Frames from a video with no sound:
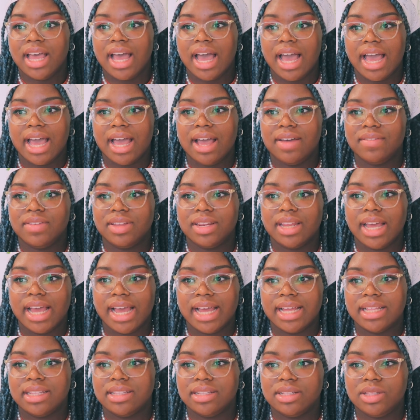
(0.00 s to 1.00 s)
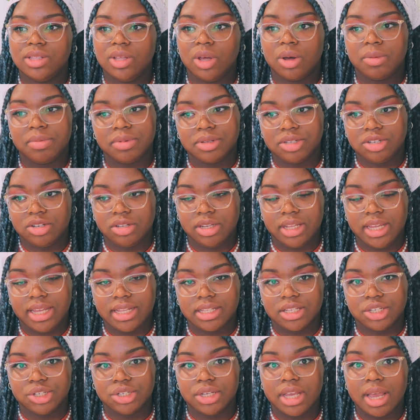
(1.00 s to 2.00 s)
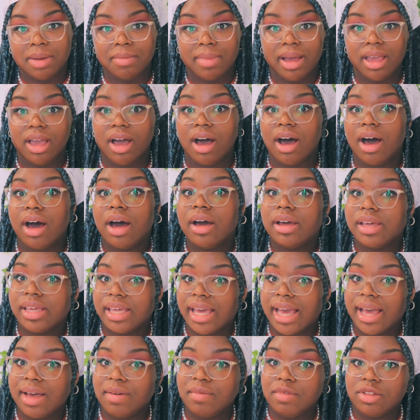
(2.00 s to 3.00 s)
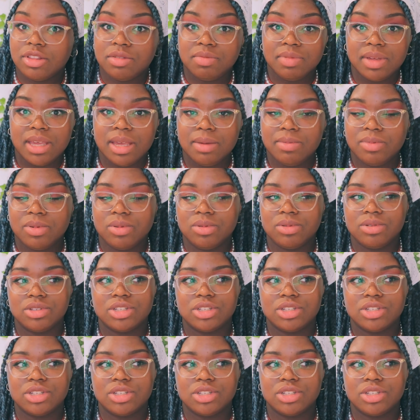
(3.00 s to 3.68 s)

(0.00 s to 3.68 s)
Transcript: I haven't had the opportunity to share my art yet with people.